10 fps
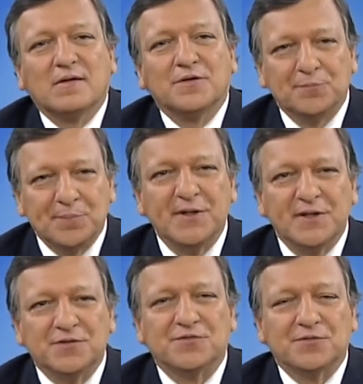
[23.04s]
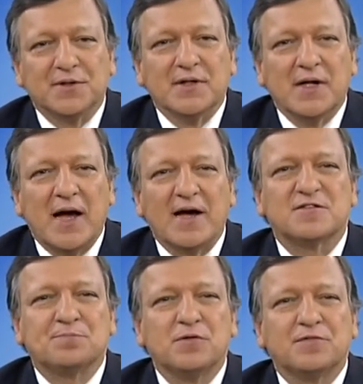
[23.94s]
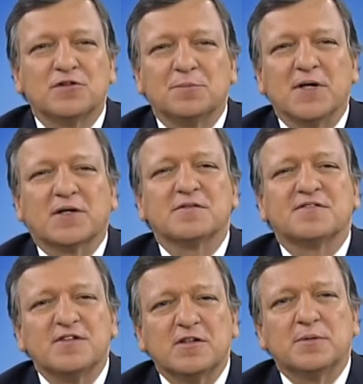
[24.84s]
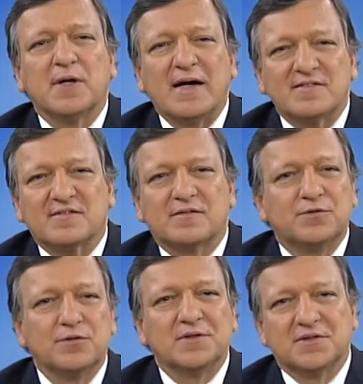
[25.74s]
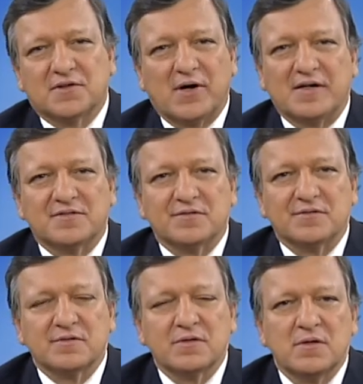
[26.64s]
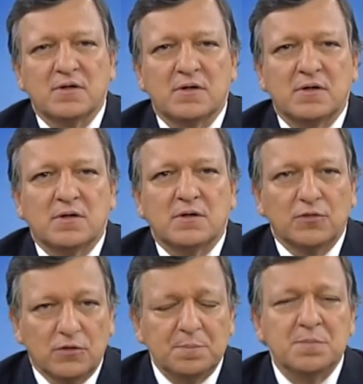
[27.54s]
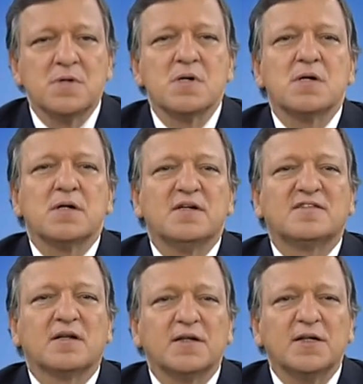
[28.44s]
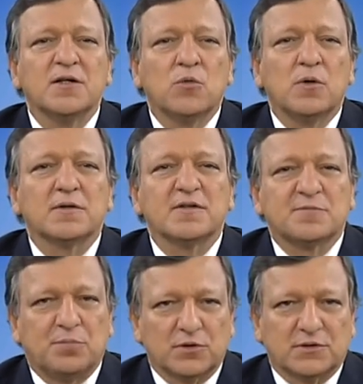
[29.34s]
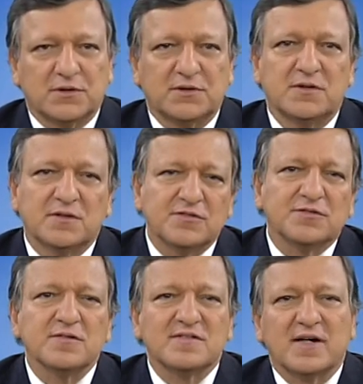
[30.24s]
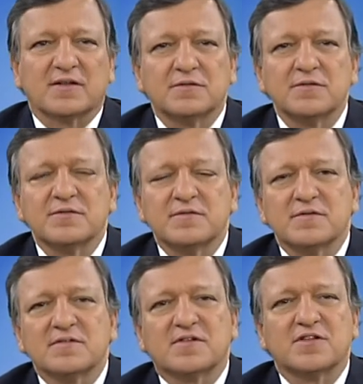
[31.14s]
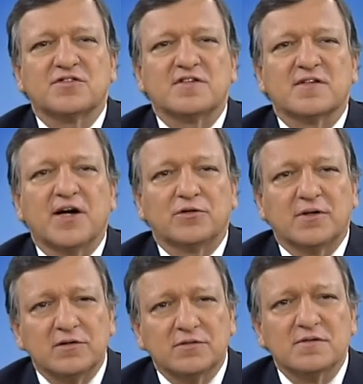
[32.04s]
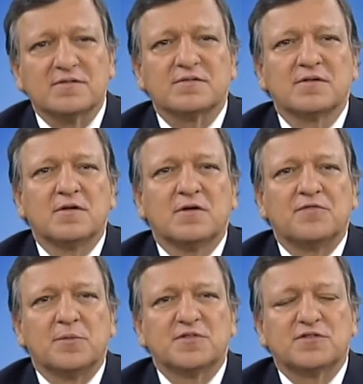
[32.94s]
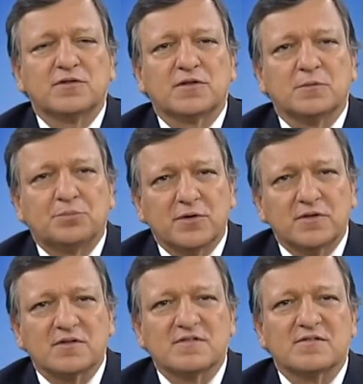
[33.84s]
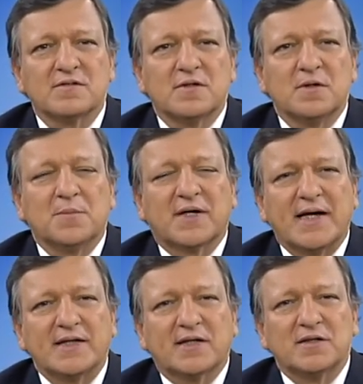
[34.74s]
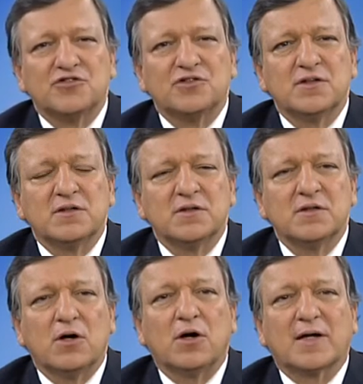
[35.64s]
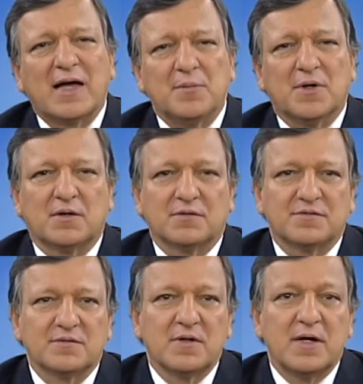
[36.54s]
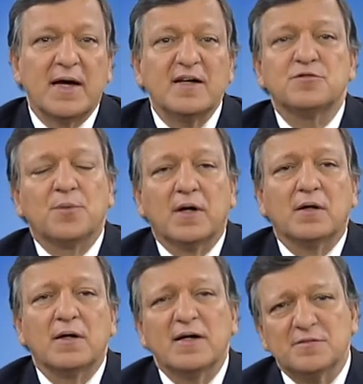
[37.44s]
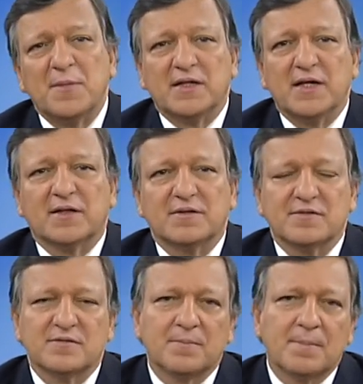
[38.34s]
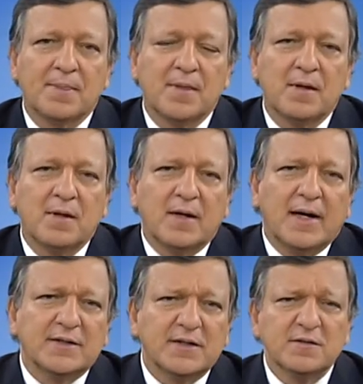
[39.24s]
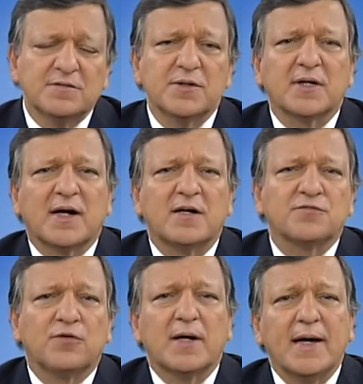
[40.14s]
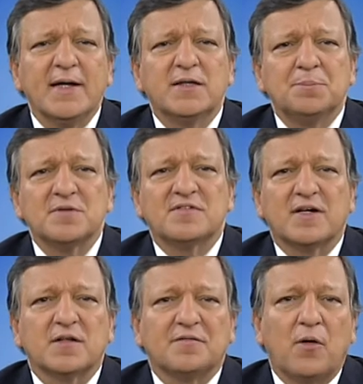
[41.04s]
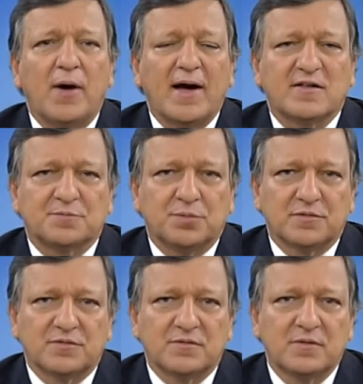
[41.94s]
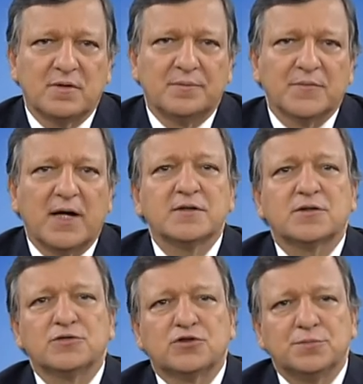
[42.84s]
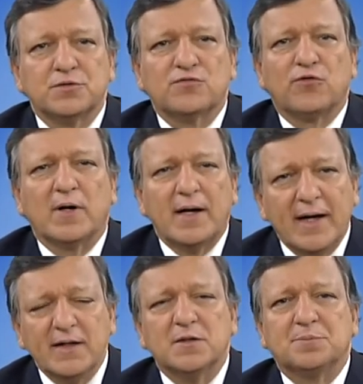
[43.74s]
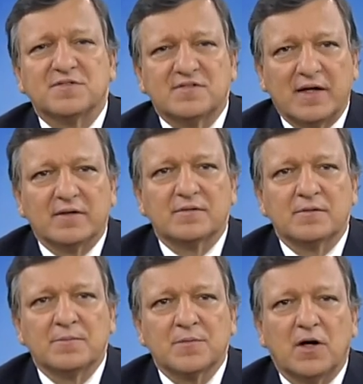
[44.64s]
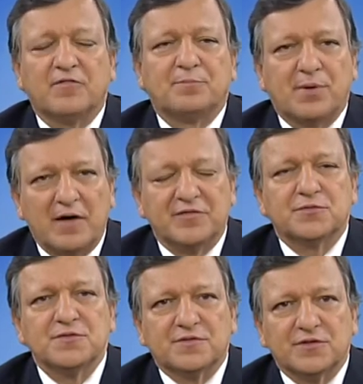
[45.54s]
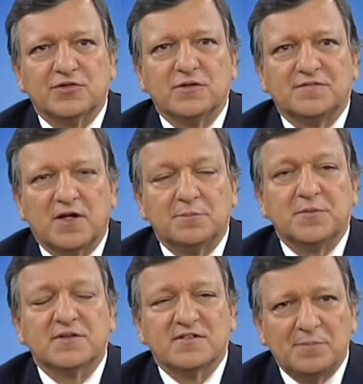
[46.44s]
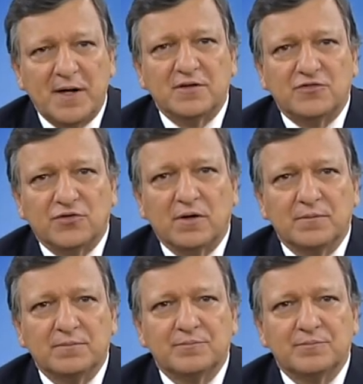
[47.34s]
The European industry has proven to be a considerable asset during the crisis. Europe is a leading world exporter in industrial sectors such as aeronautics, pharmaceutical products, mechanical engineering or chemicals, as well as many others. And industry accounts for 80% of our exports and contributes for 80% of private research and development expenditure.